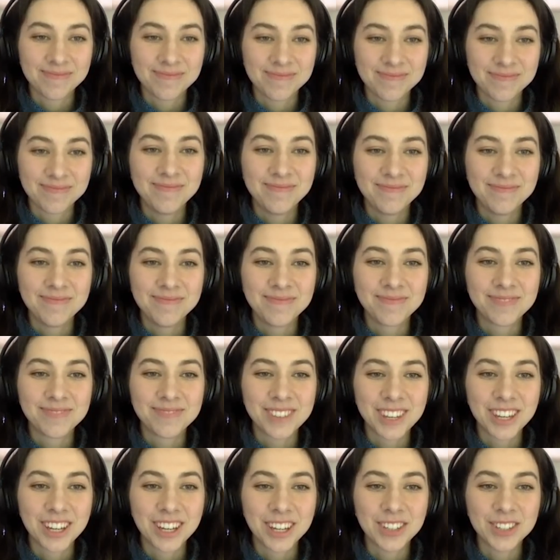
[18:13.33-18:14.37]

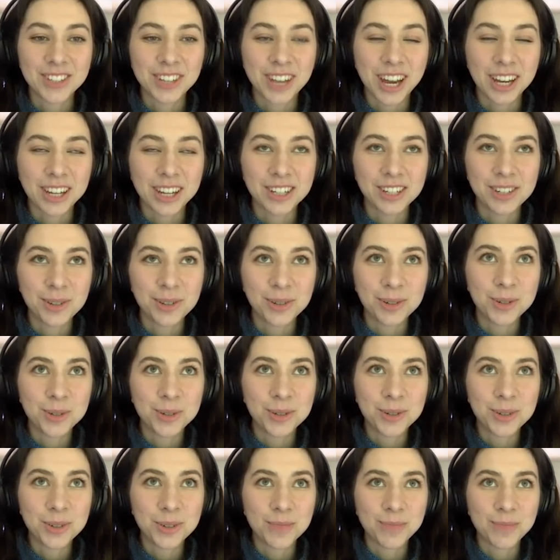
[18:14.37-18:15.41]
Because I
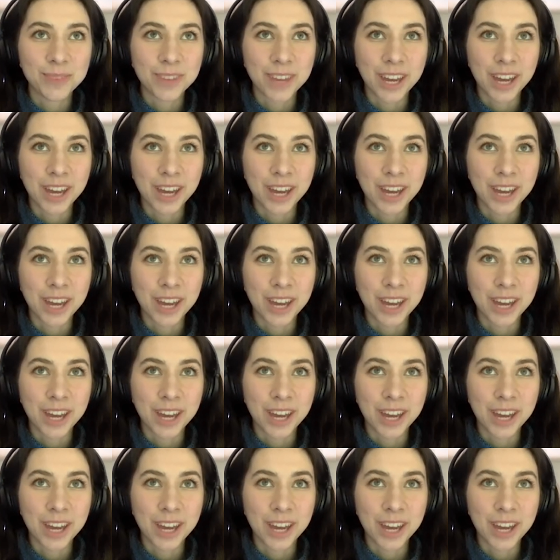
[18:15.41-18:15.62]
know